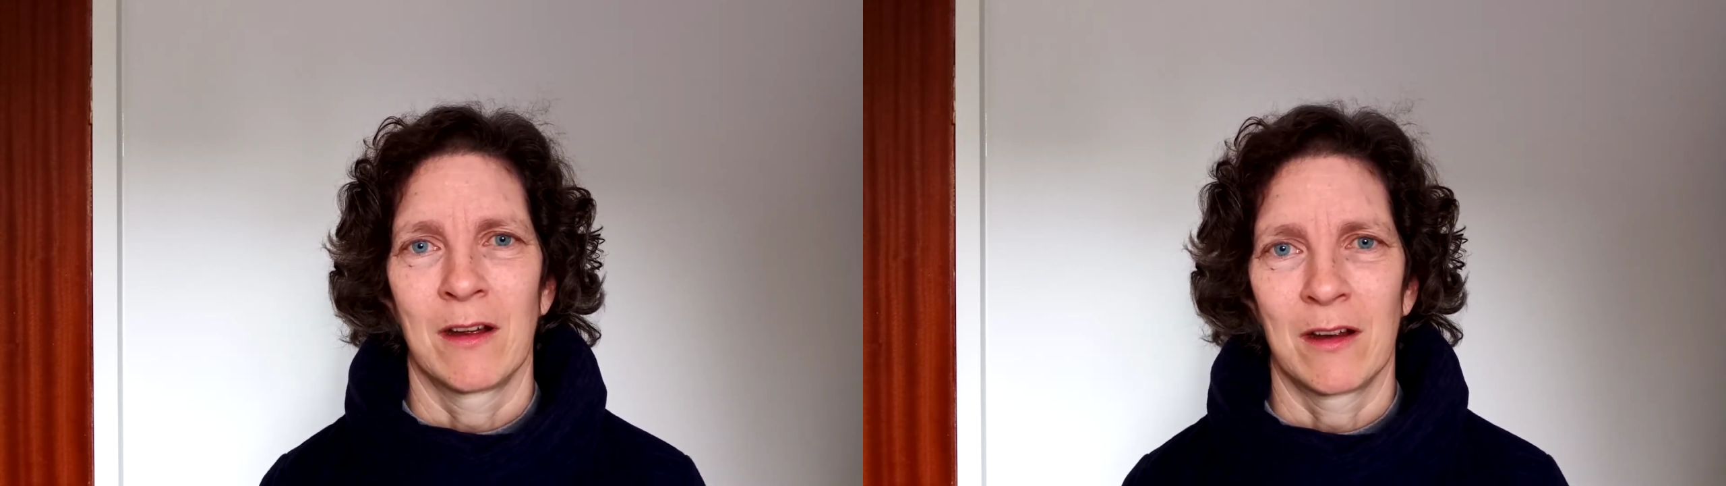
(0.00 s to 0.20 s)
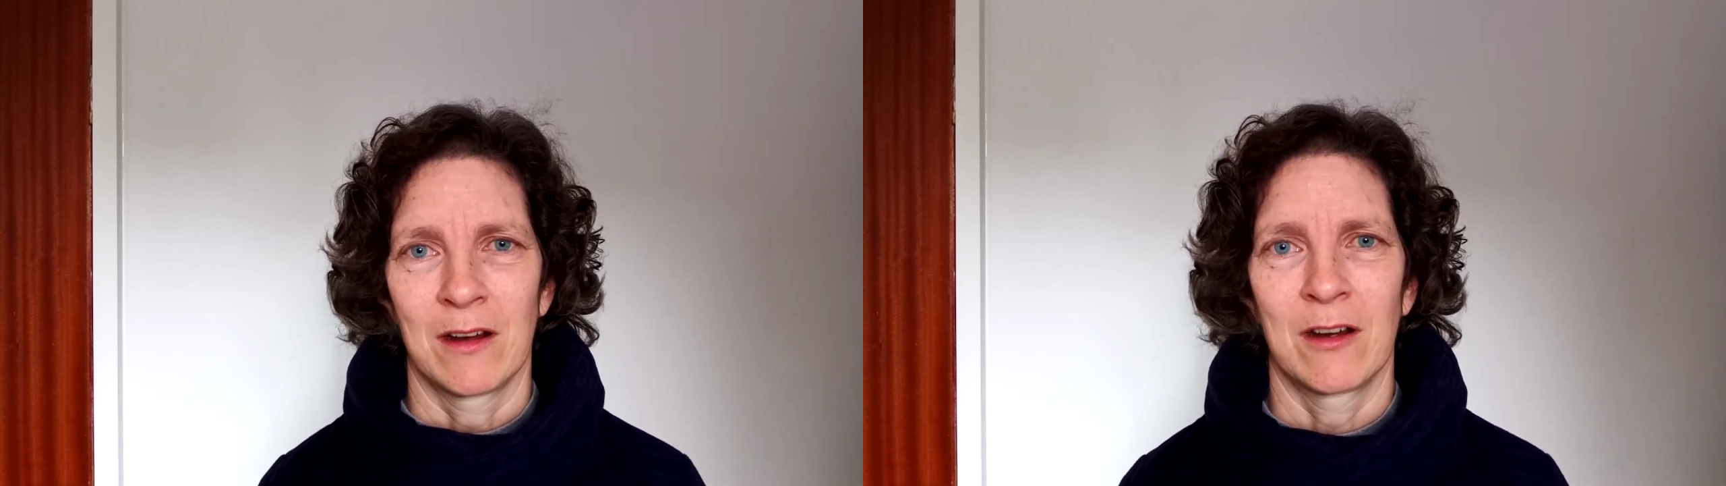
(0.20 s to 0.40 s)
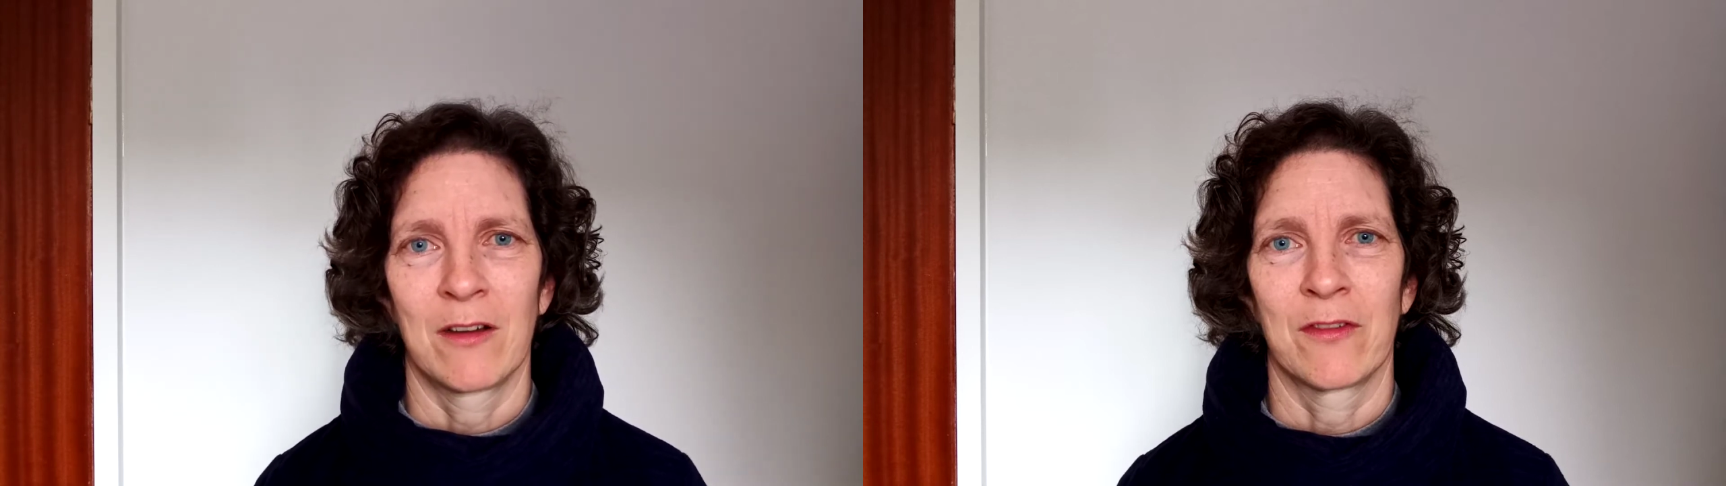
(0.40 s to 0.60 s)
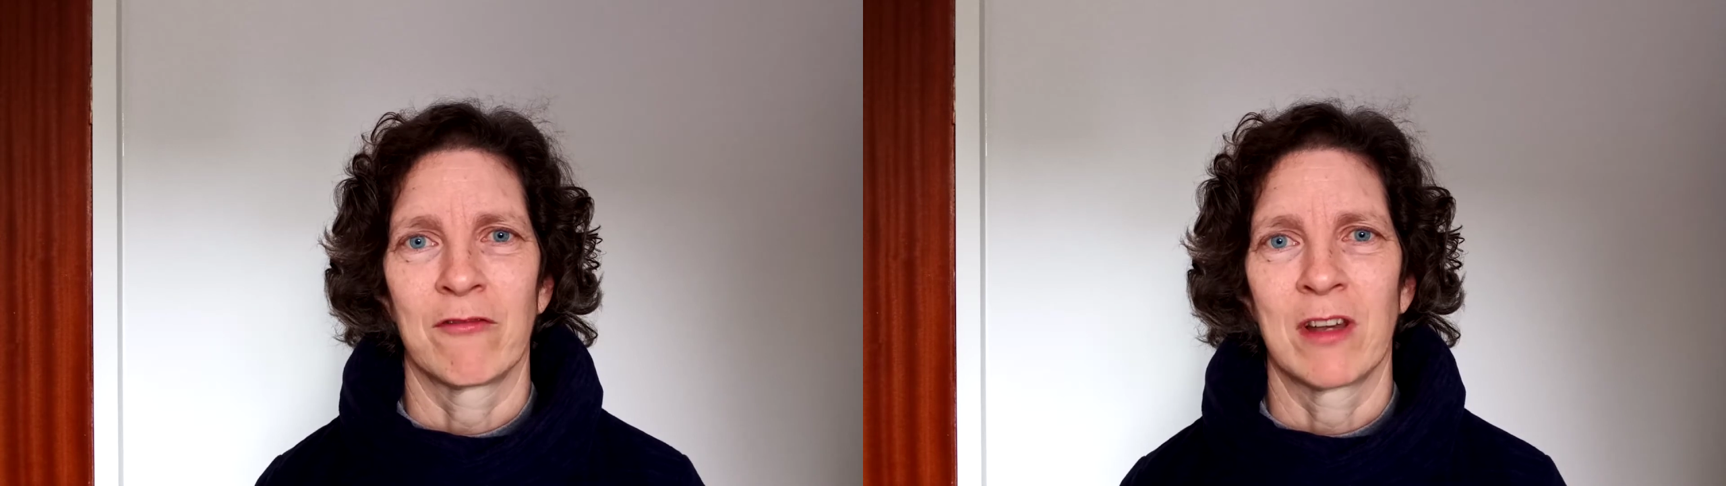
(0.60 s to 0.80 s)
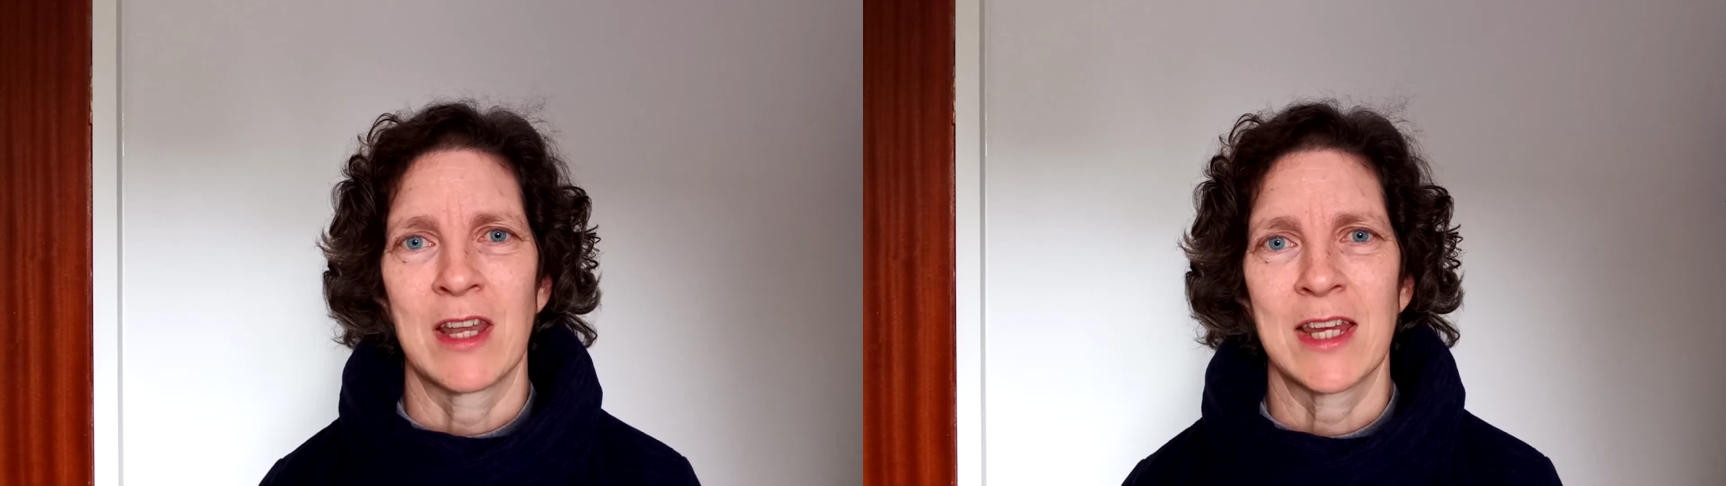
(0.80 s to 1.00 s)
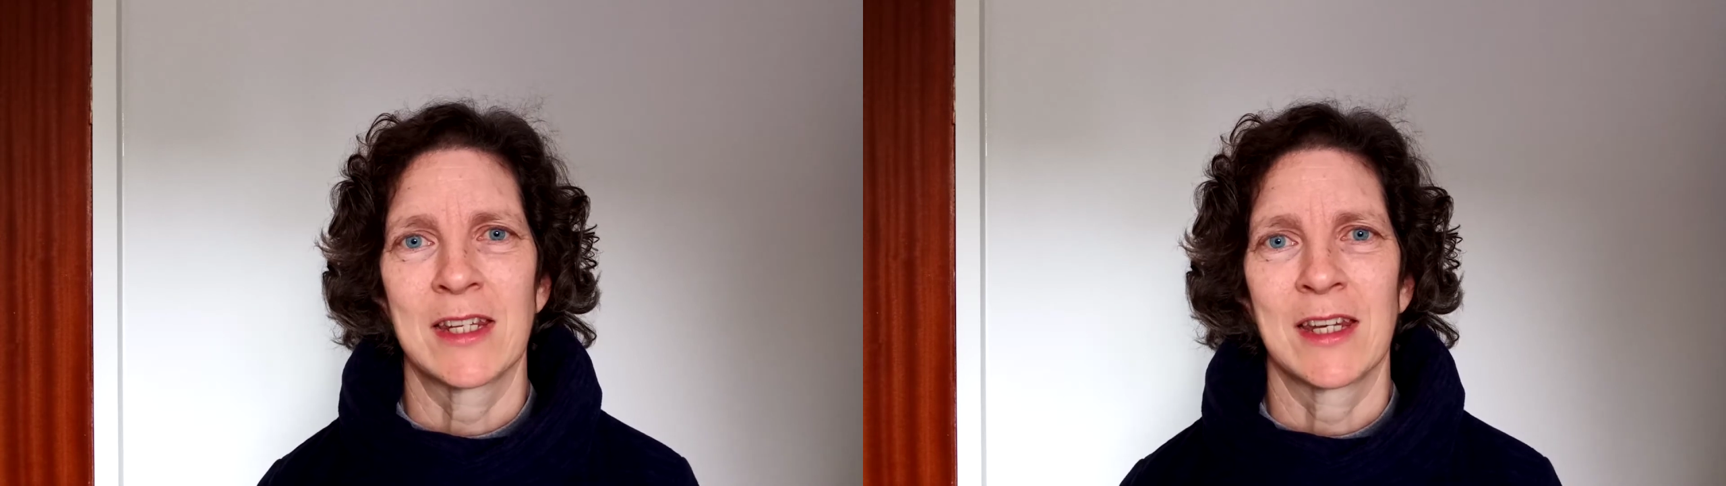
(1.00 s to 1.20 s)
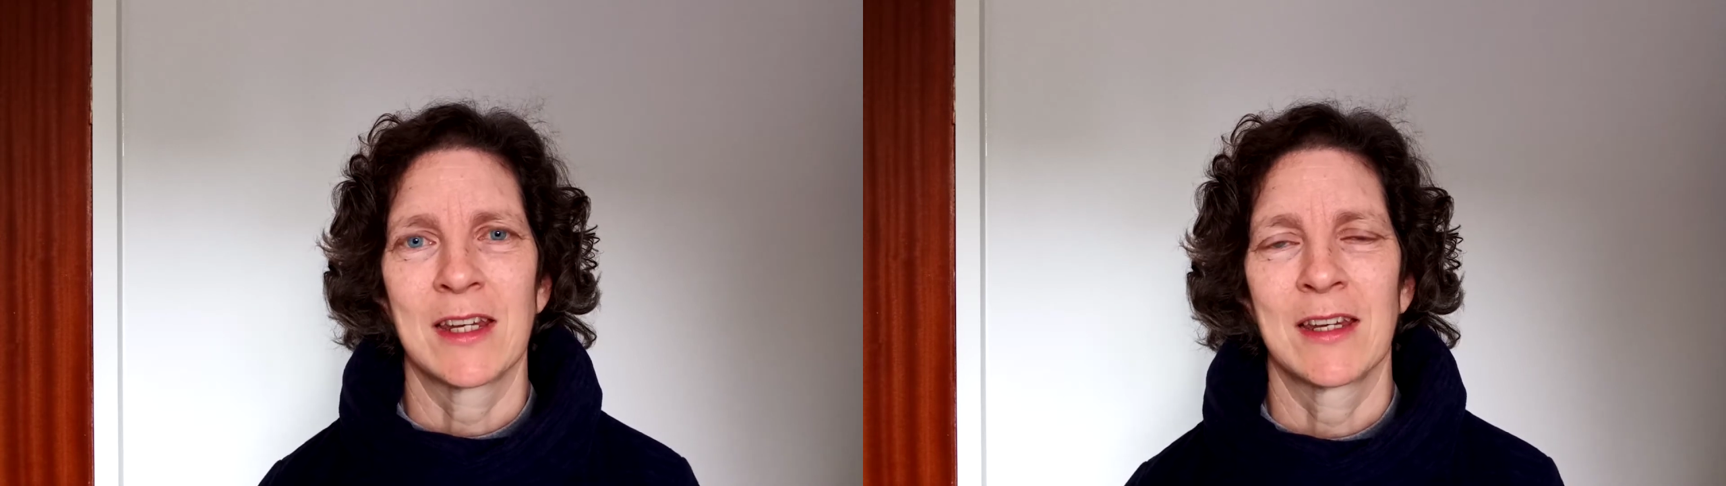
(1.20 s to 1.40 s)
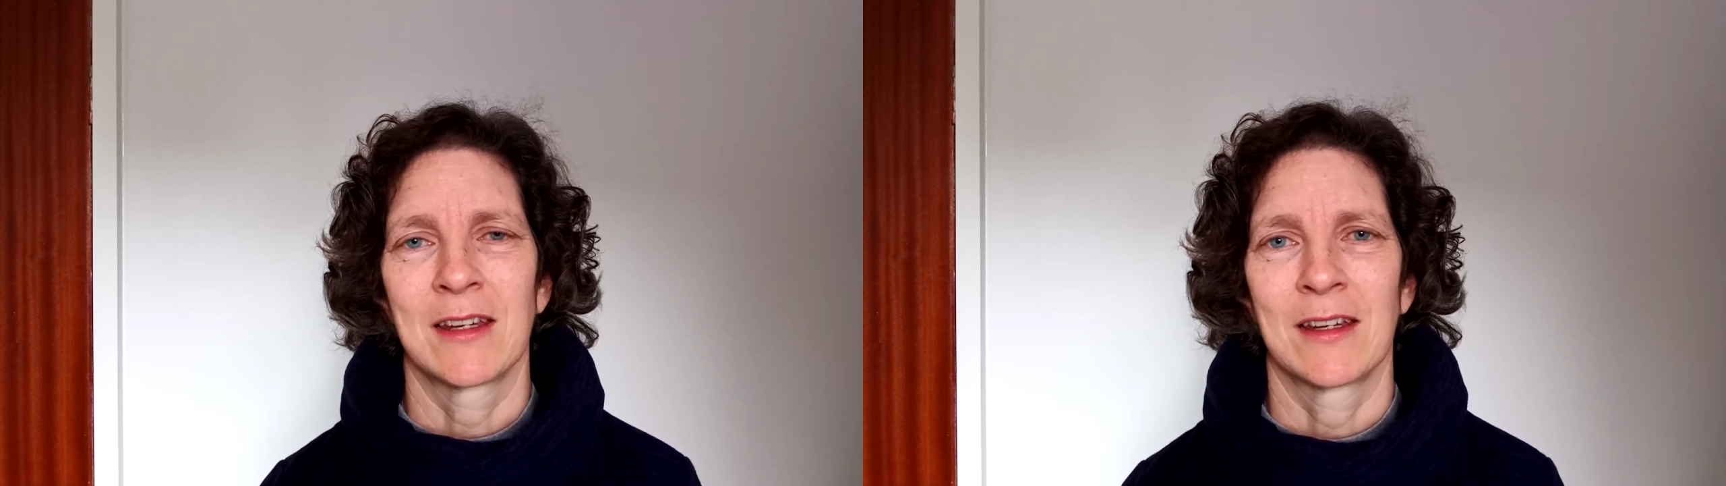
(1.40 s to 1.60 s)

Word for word: R for relating,